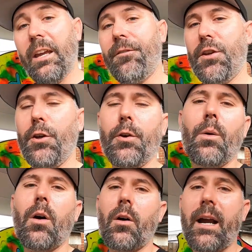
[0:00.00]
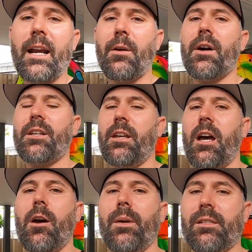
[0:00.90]
If you or anyone you
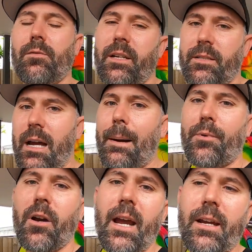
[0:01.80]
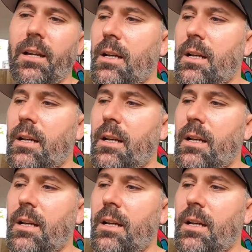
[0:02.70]
know is looking to upgrade